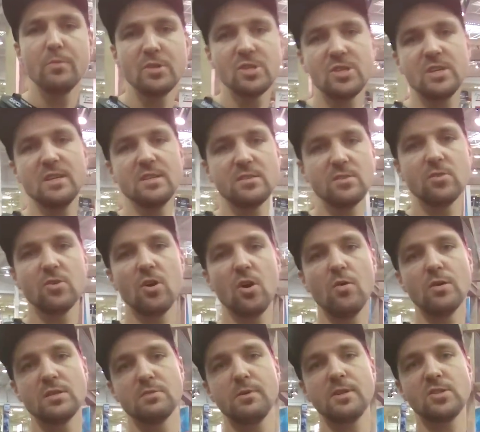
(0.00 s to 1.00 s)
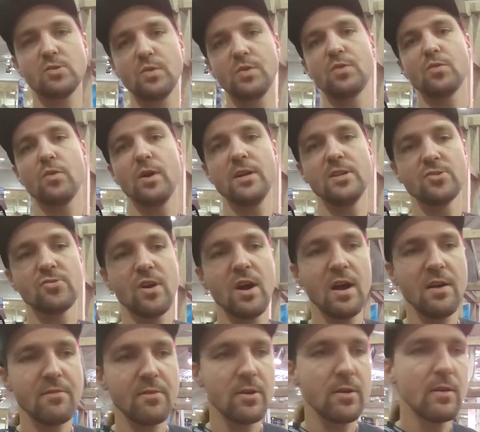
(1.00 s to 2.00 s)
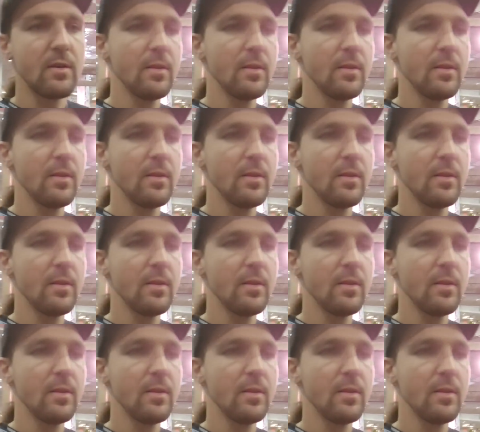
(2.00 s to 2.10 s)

machines will go, especially with the right driver.